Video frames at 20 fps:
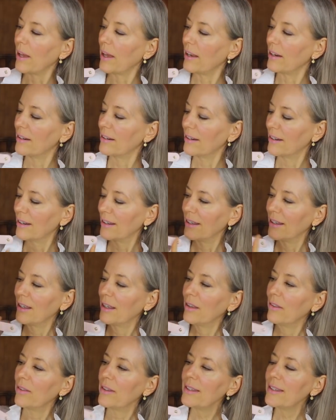but
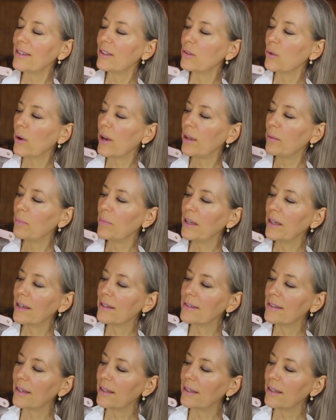this is great because